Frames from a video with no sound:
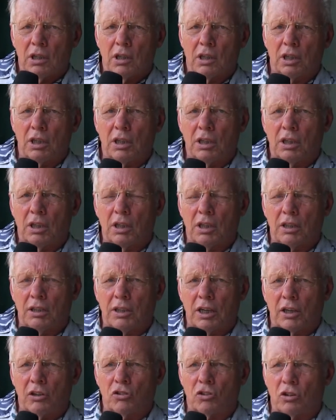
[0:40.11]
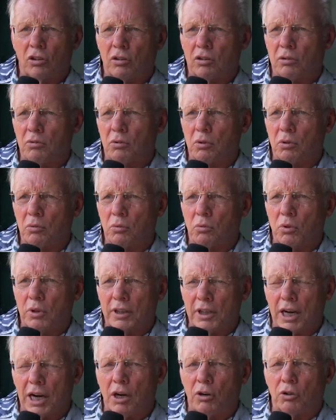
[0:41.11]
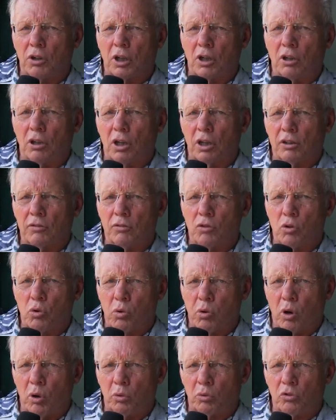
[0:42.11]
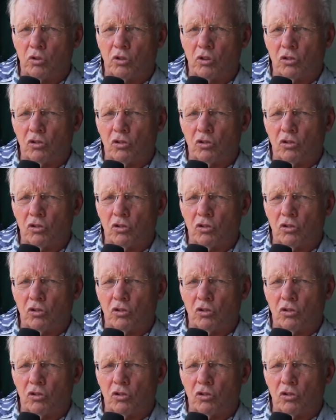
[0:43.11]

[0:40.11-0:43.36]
He does it without a lot of quotes.